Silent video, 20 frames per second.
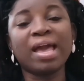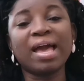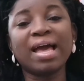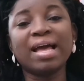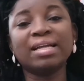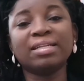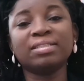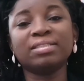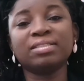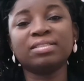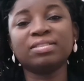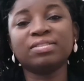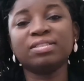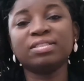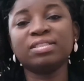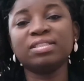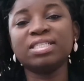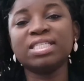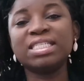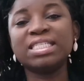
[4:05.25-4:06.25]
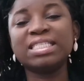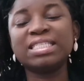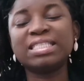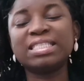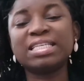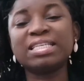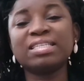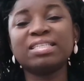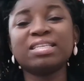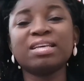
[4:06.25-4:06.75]
And
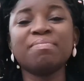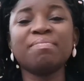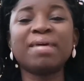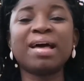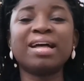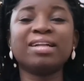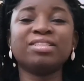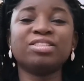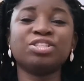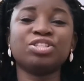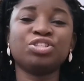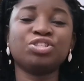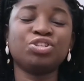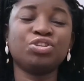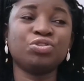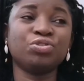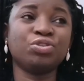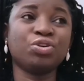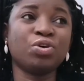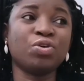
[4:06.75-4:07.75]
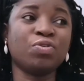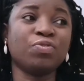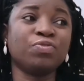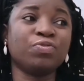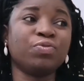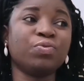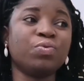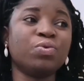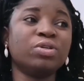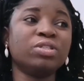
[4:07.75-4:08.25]
this same attitude of
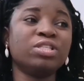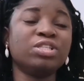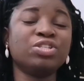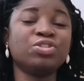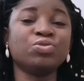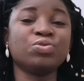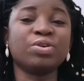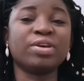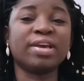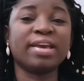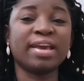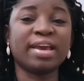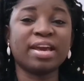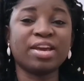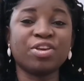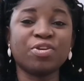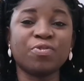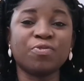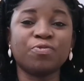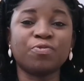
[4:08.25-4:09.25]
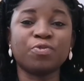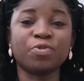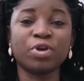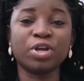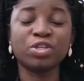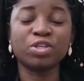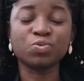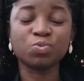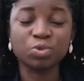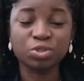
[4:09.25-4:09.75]
wanting to hear your
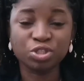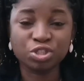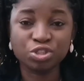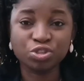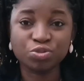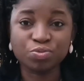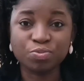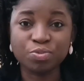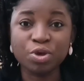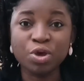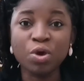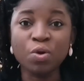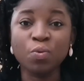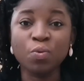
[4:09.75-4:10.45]
voice, wanting